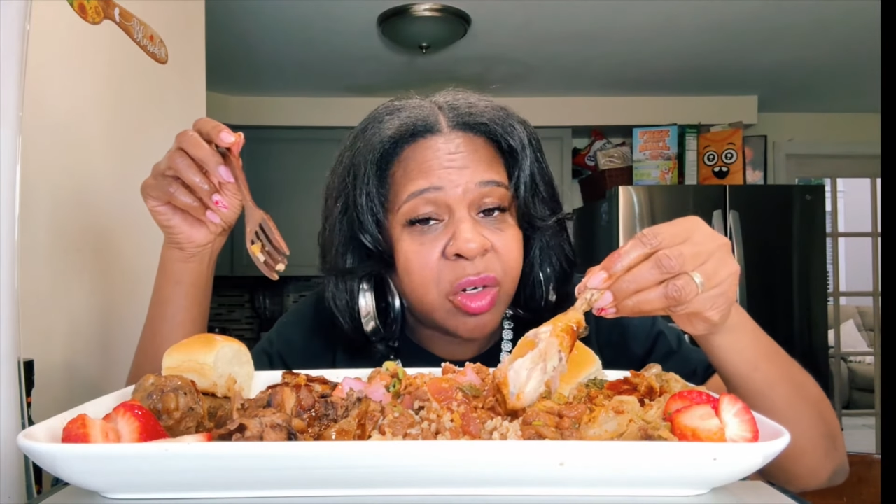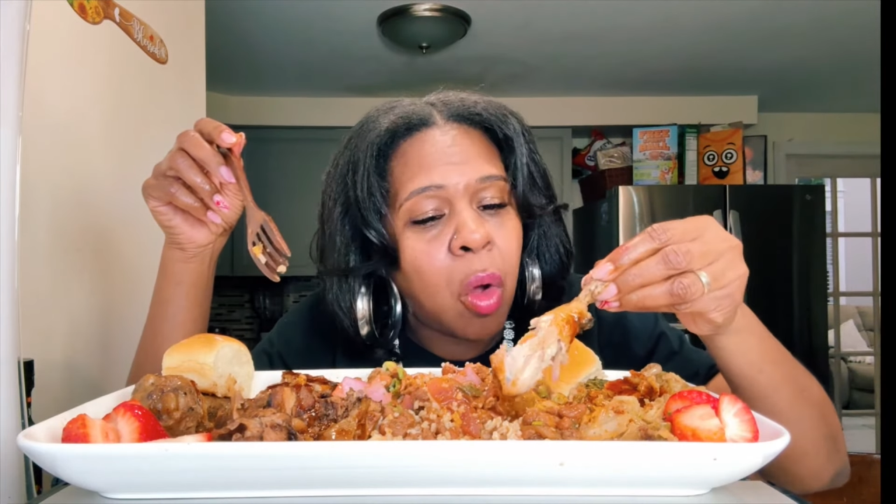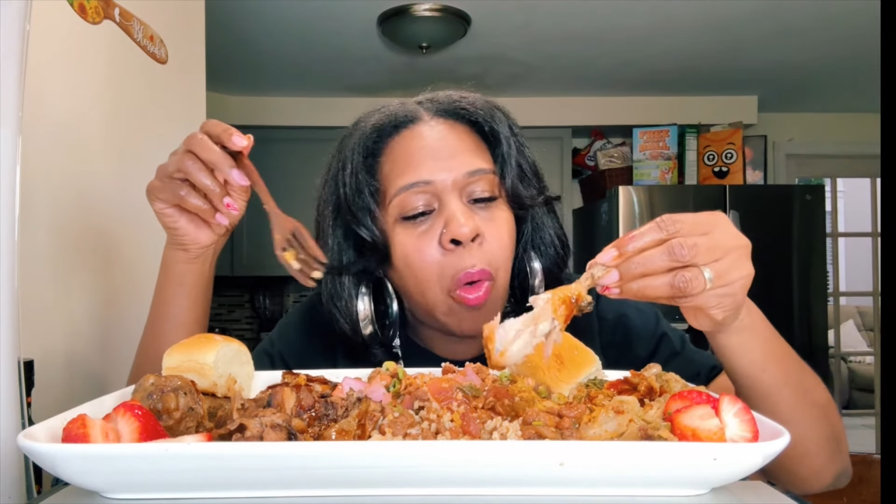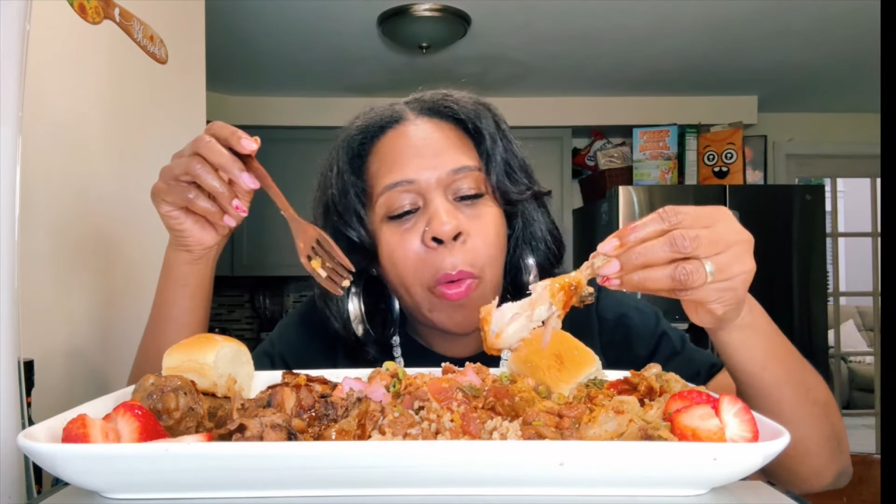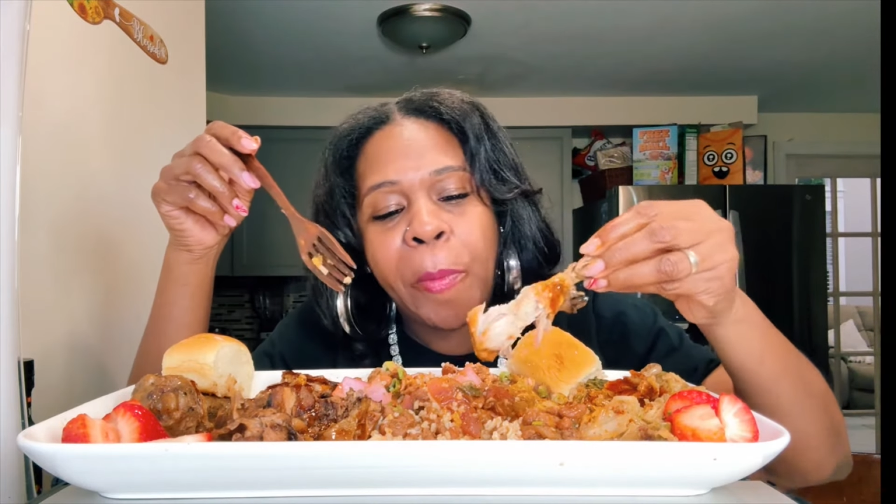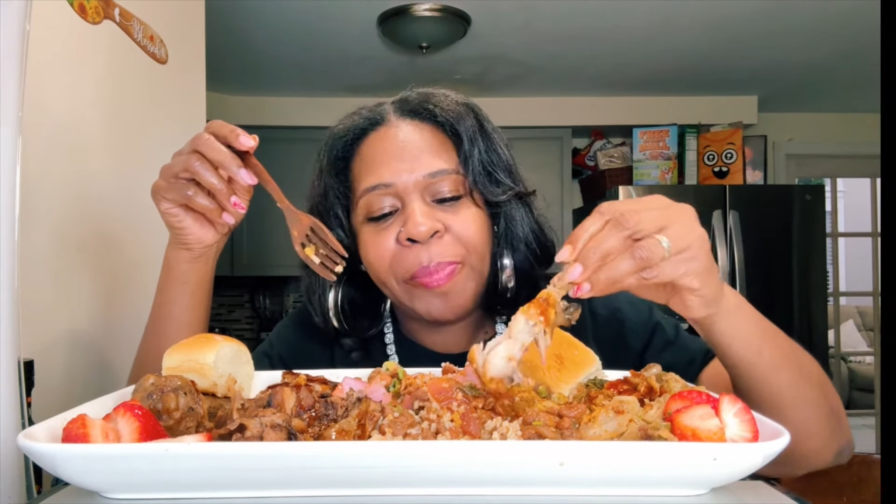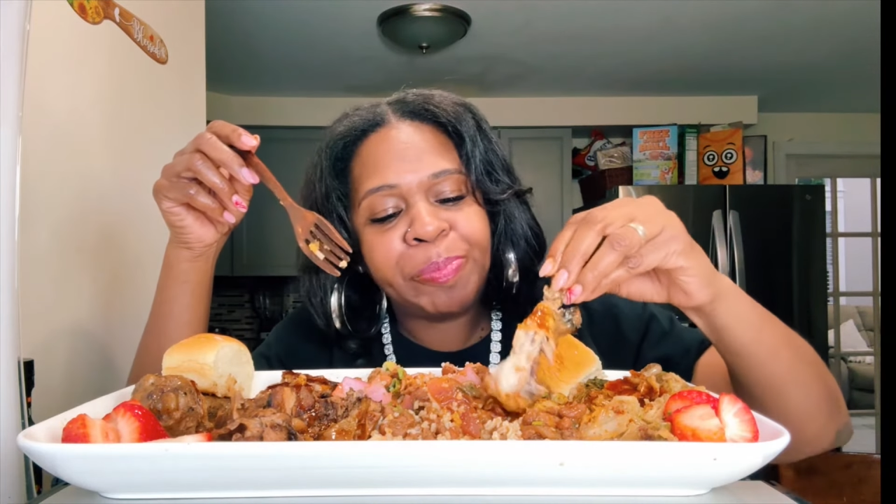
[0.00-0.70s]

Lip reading: cold.